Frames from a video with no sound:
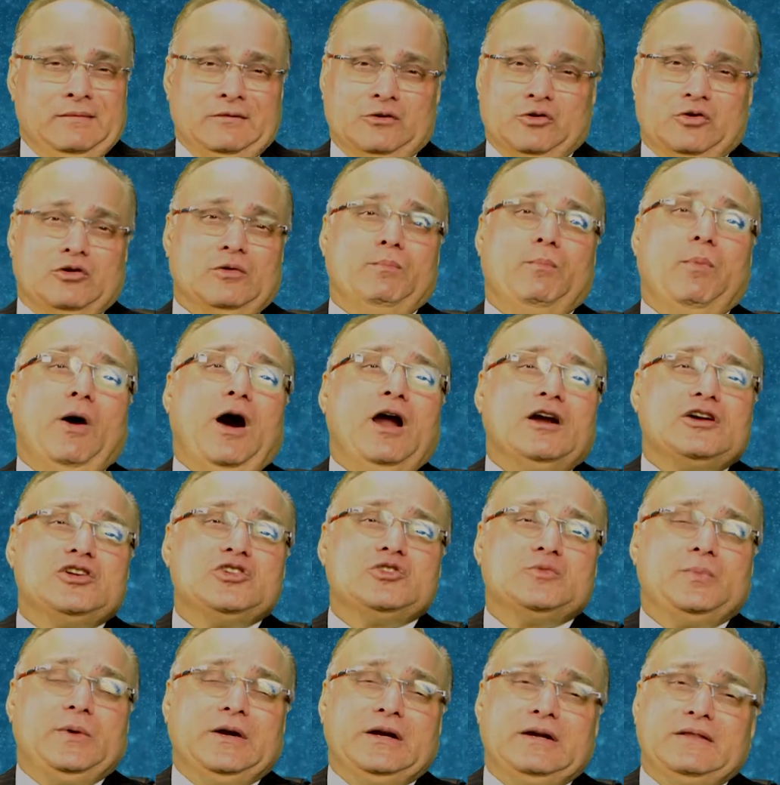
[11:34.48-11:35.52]
You can
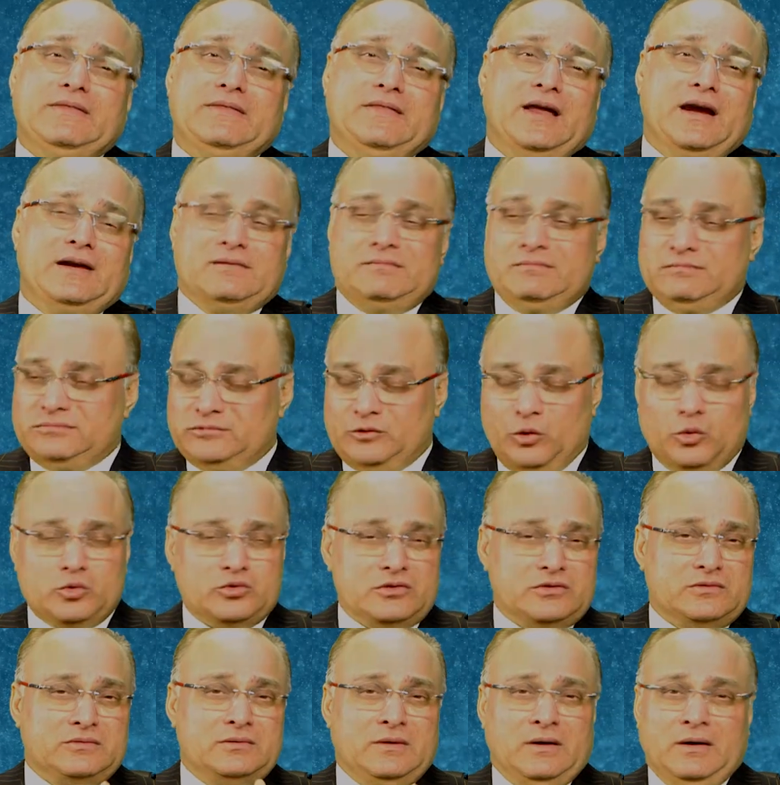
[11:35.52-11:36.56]
participate in
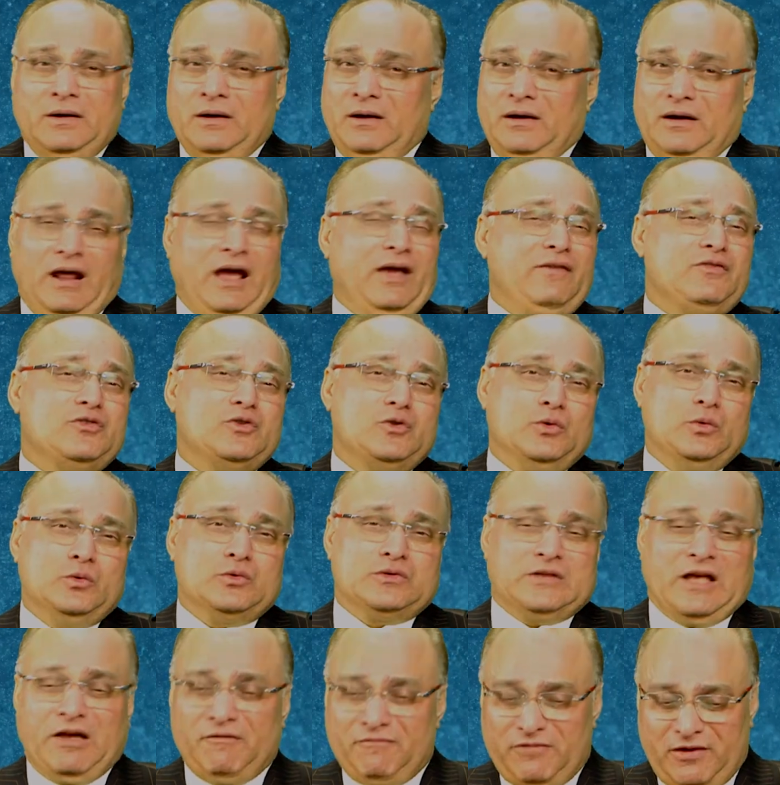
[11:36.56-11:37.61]
those live
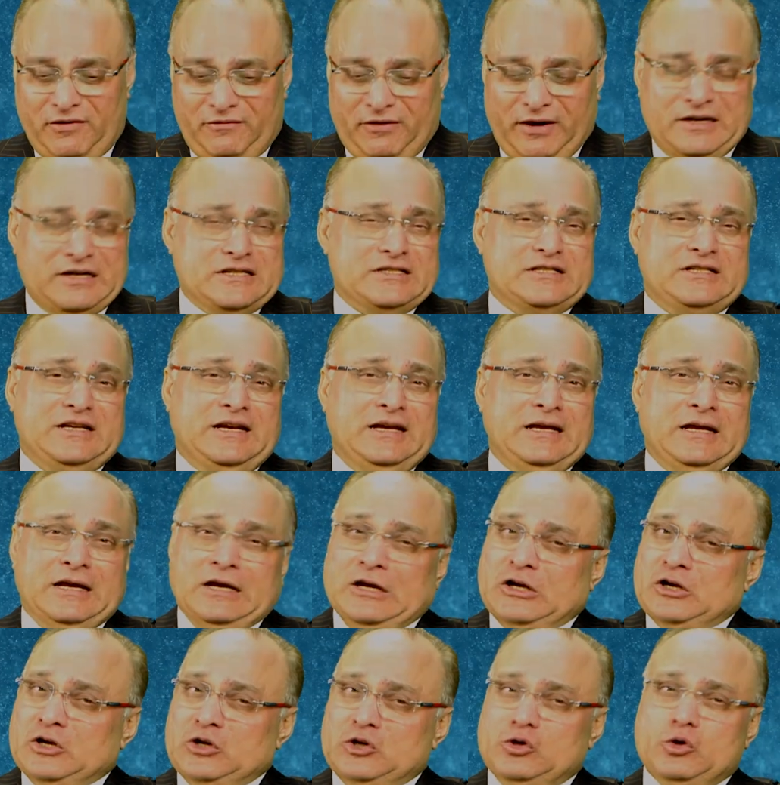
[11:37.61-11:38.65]
shows every Wednesday
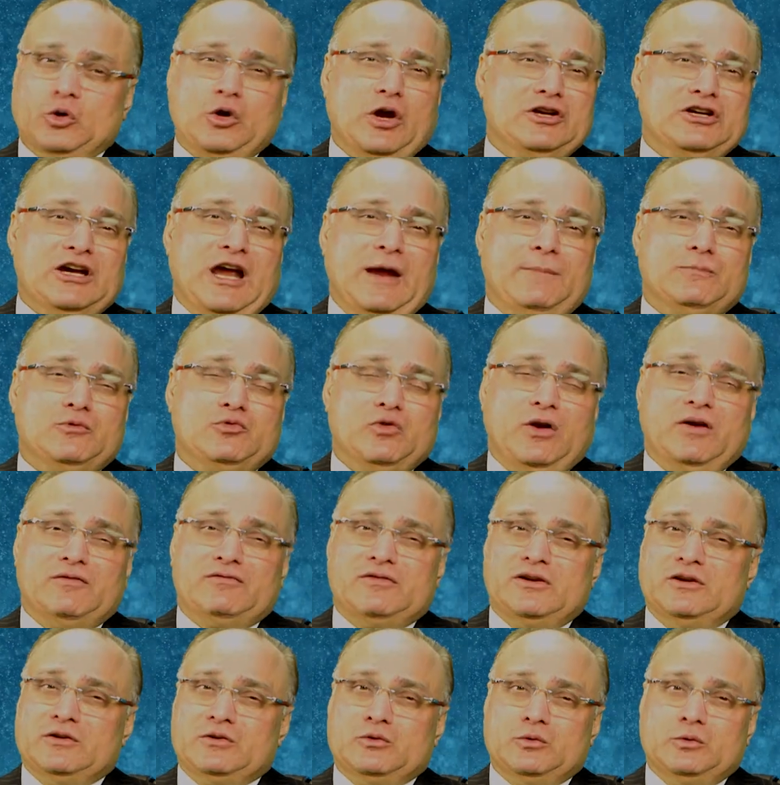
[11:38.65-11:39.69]
UK time 12
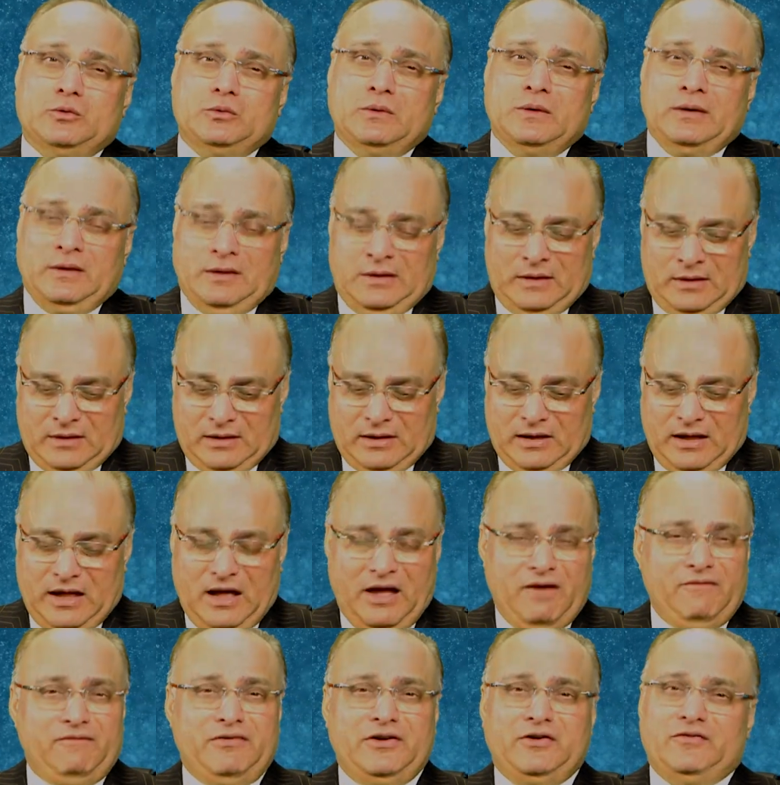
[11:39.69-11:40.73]
till 2,
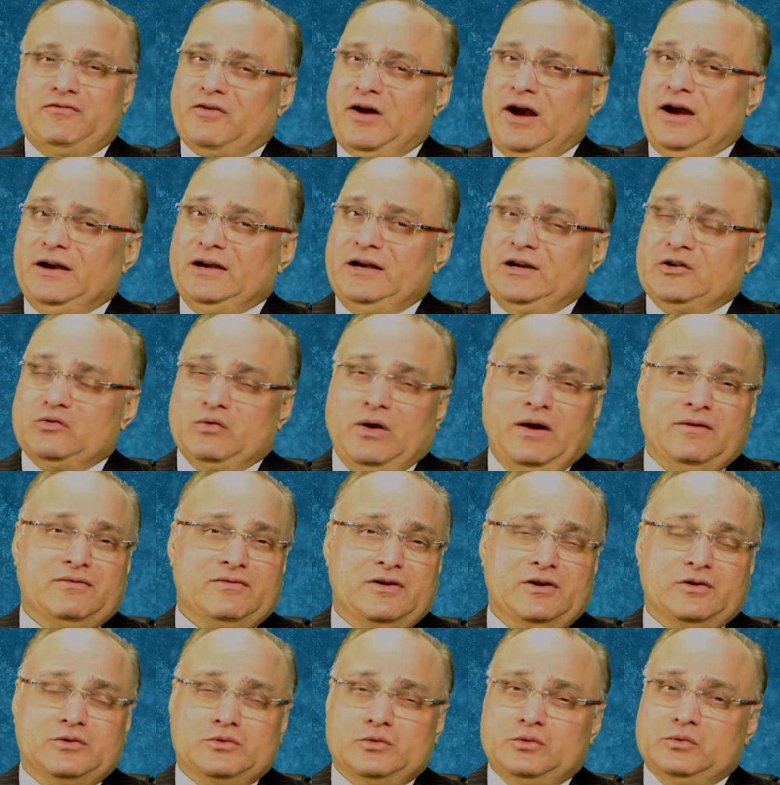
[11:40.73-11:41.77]
every Friday 12
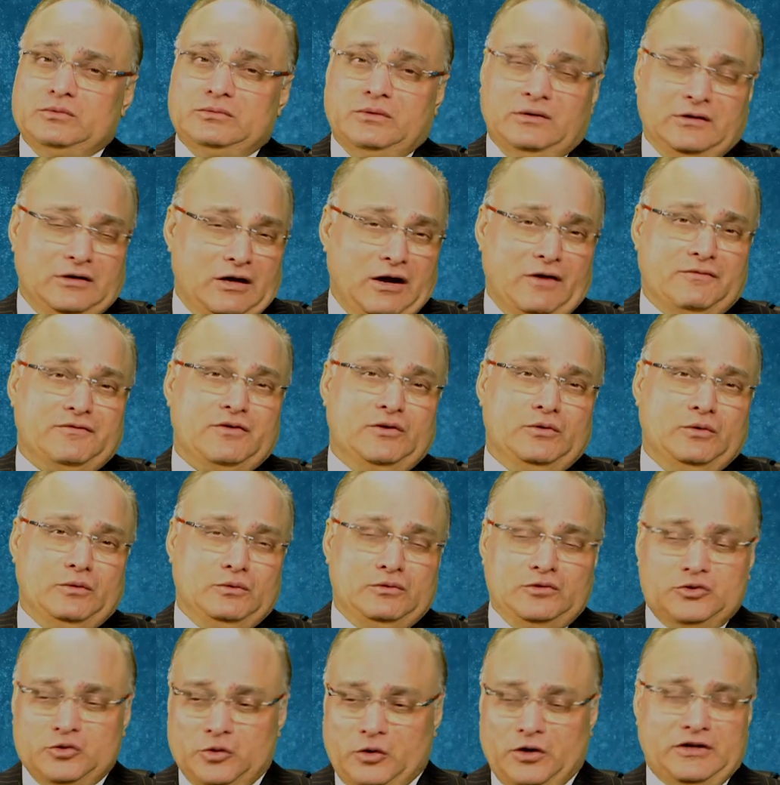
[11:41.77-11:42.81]
till 2 in
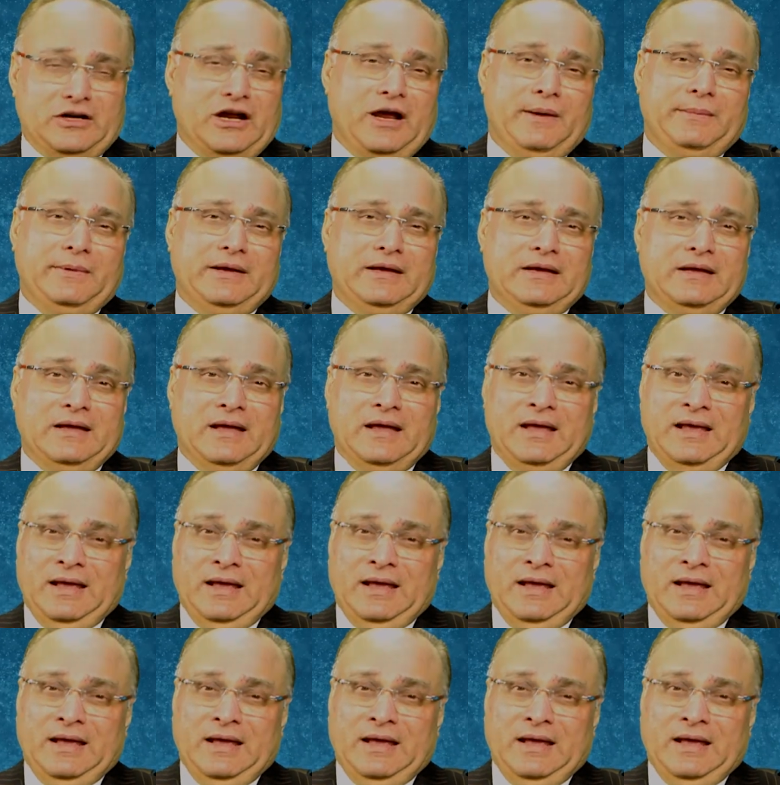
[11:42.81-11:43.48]
afternoon UK timing,